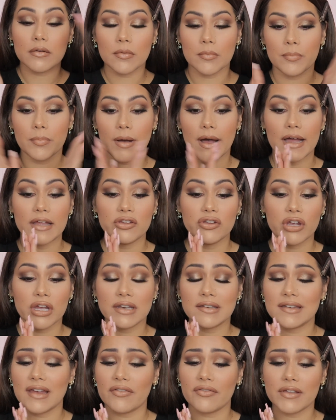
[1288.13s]
but you
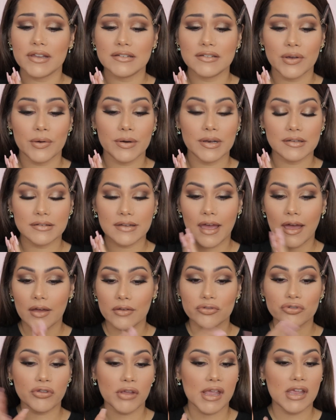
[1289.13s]
can definitely tone it
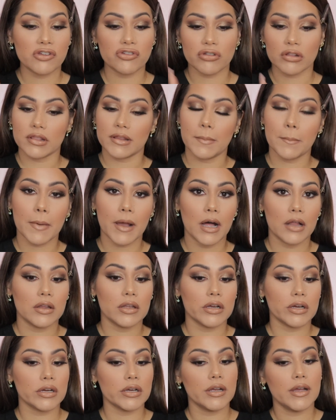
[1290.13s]
down, change the lip
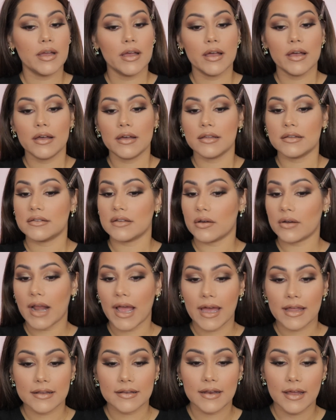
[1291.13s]
color. Don't
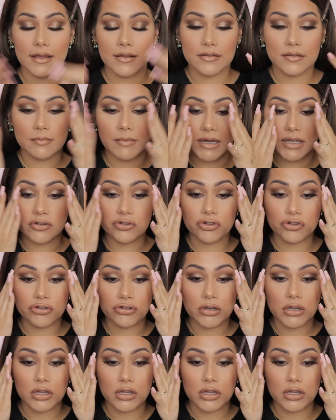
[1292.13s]
add as much